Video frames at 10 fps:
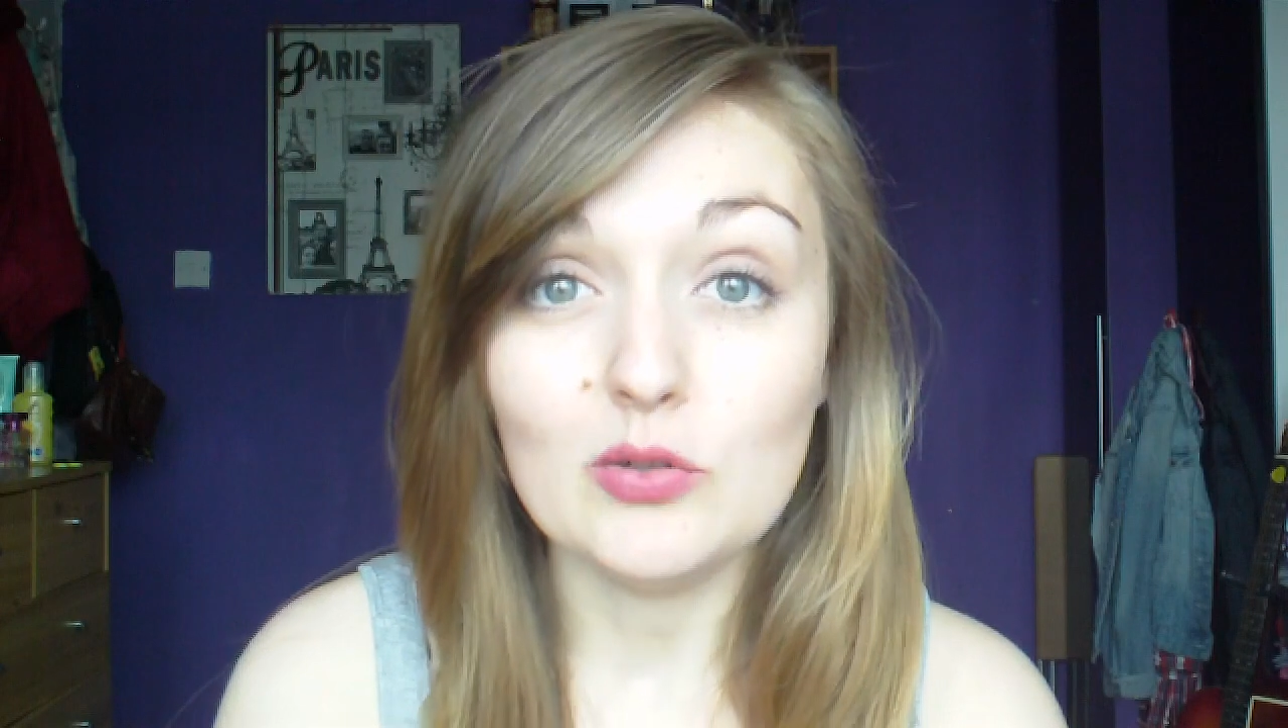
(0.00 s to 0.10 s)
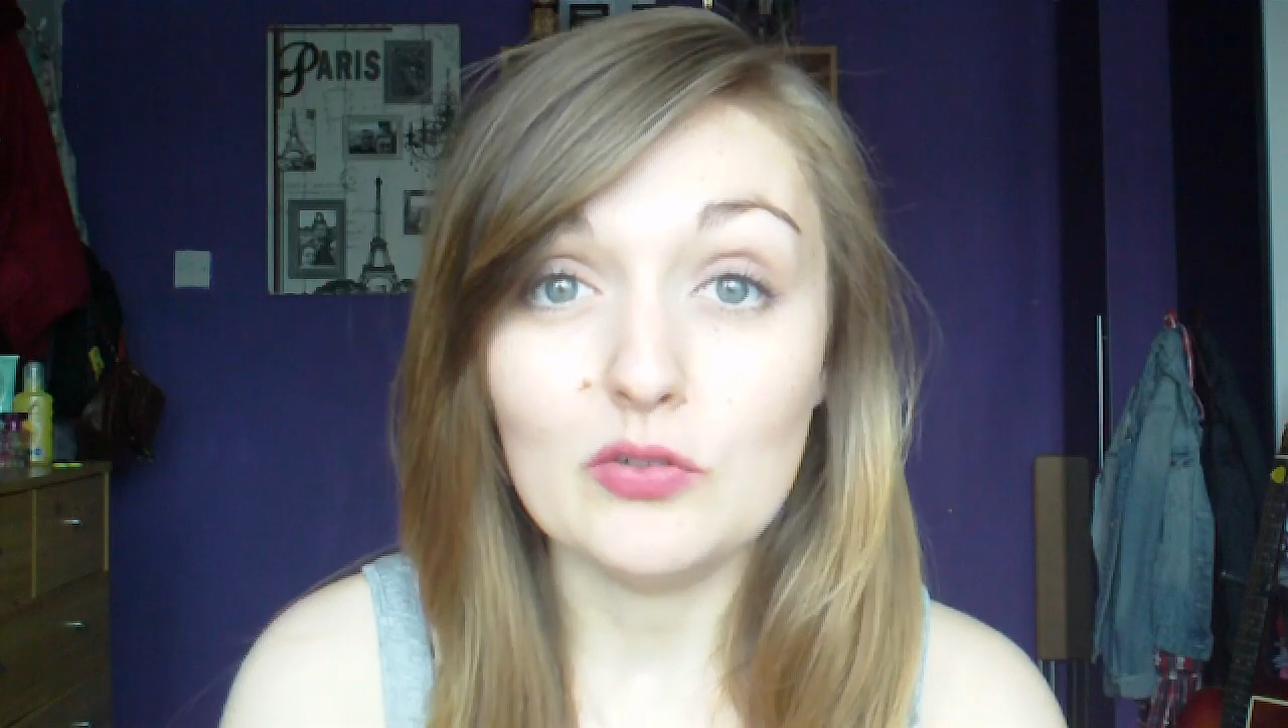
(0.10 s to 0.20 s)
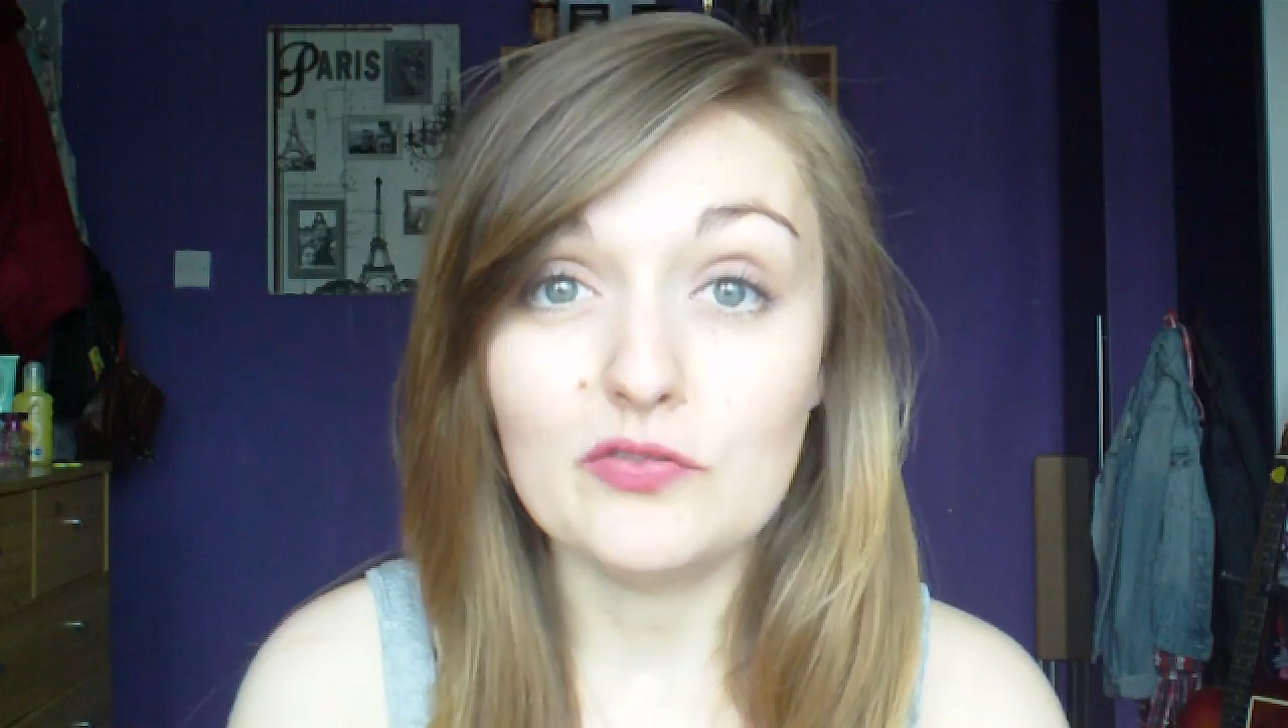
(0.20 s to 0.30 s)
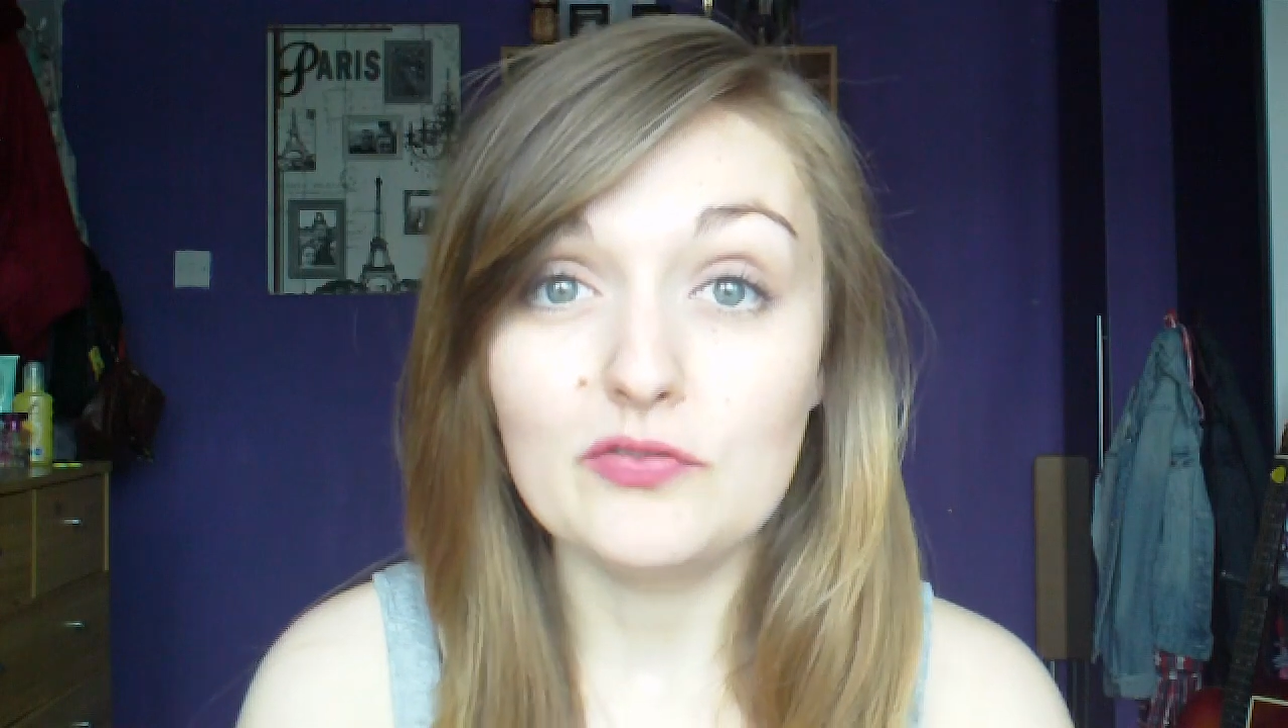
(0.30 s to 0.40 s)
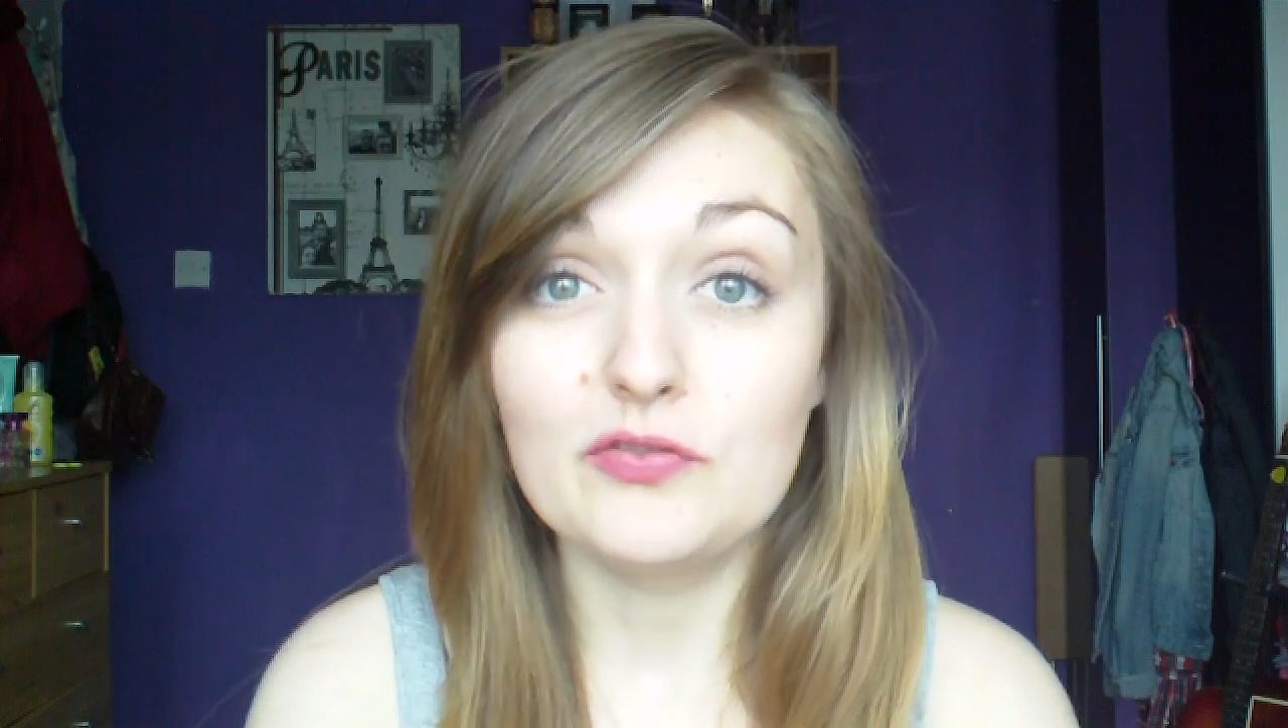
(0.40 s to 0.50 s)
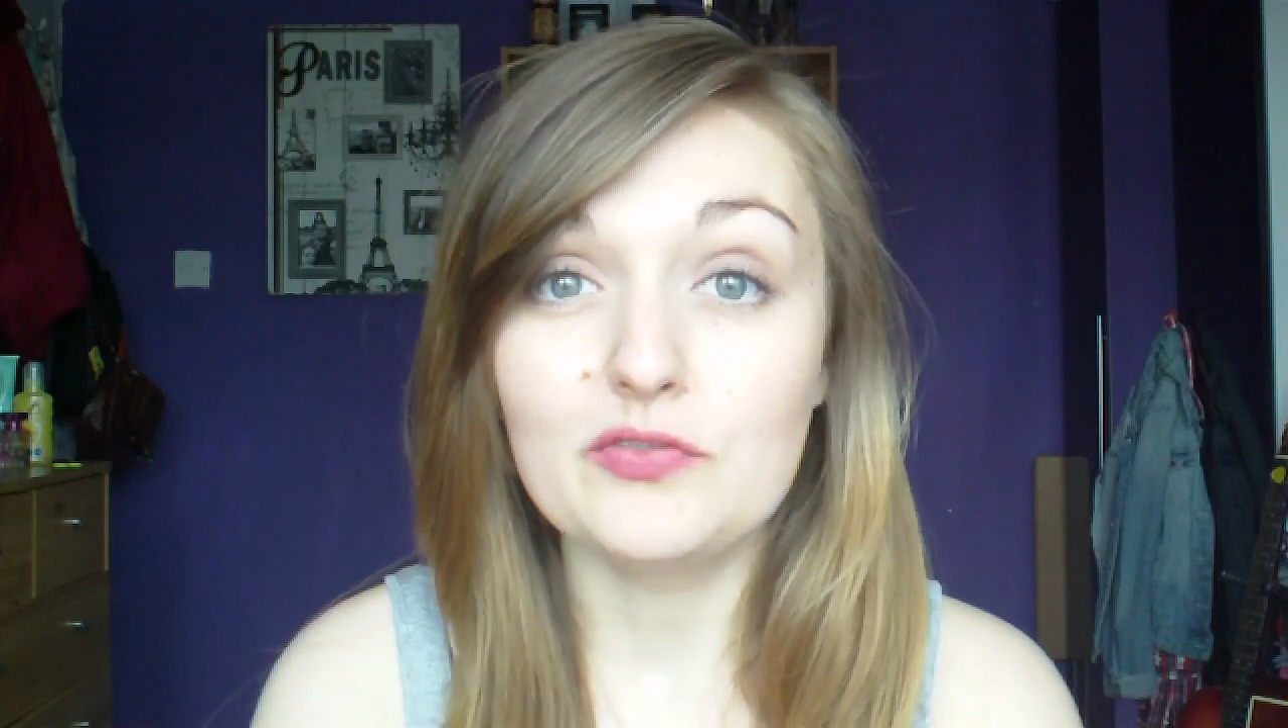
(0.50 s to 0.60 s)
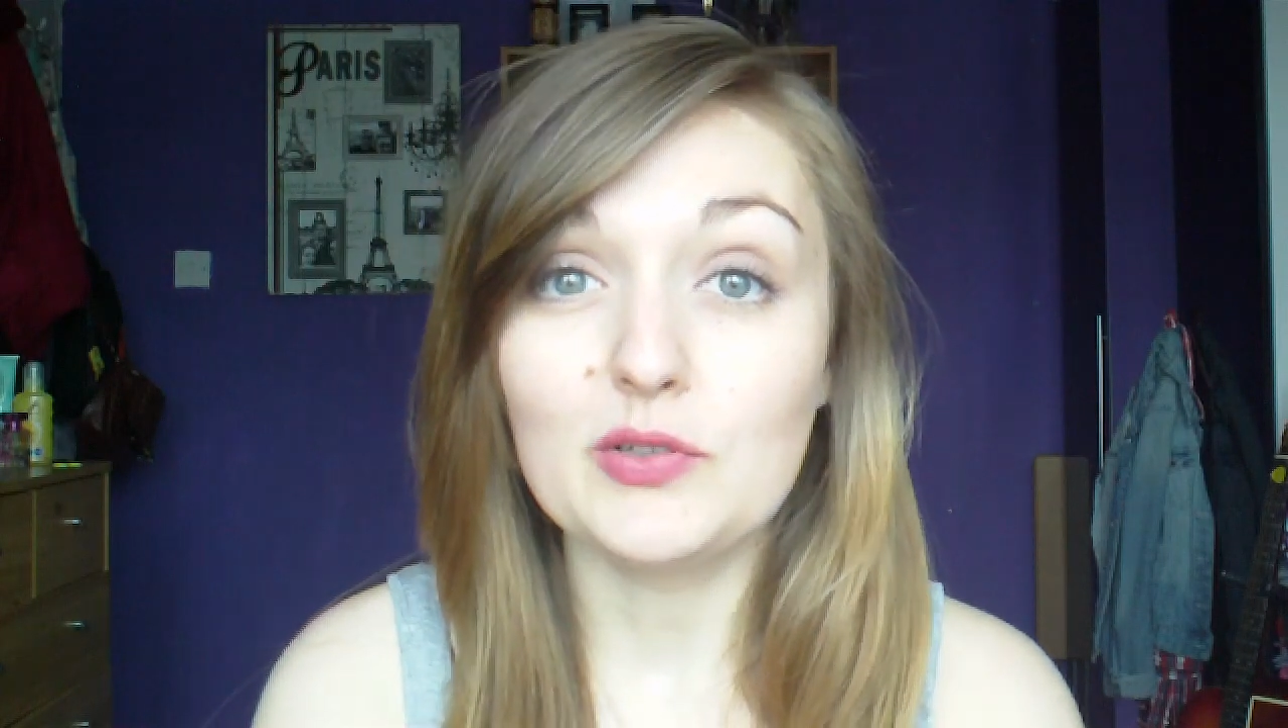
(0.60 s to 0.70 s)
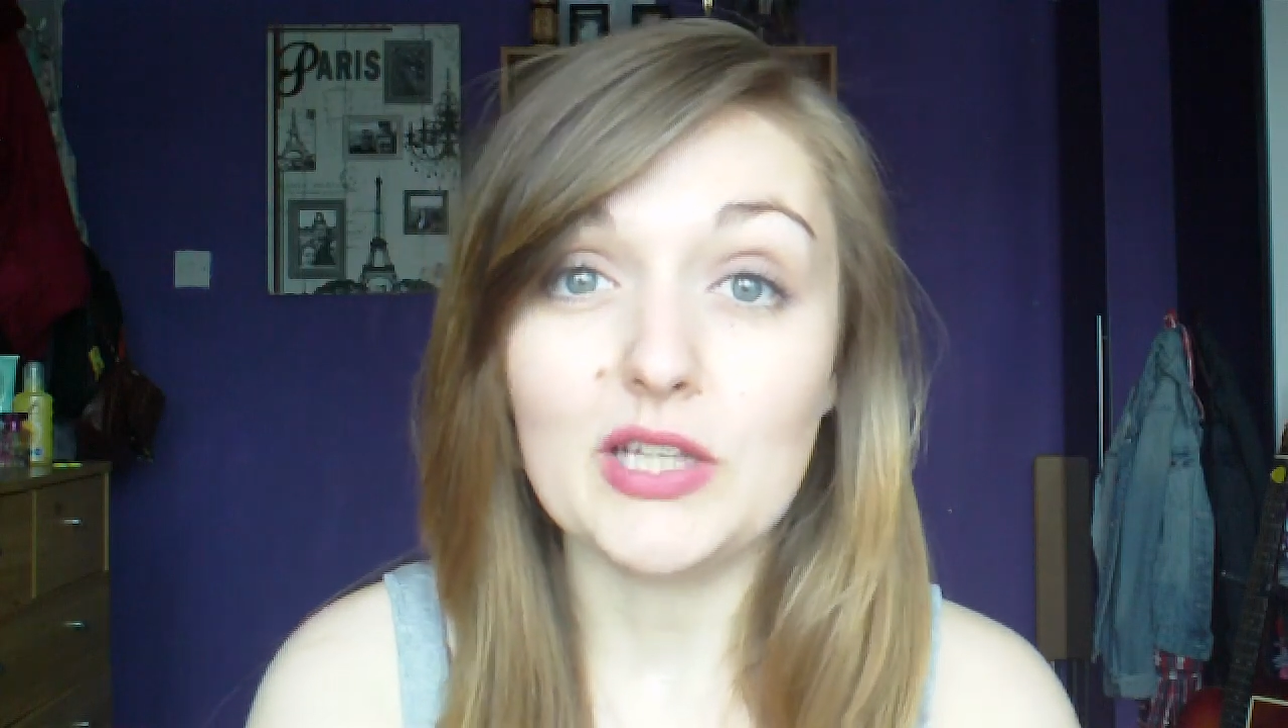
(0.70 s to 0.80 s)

or feel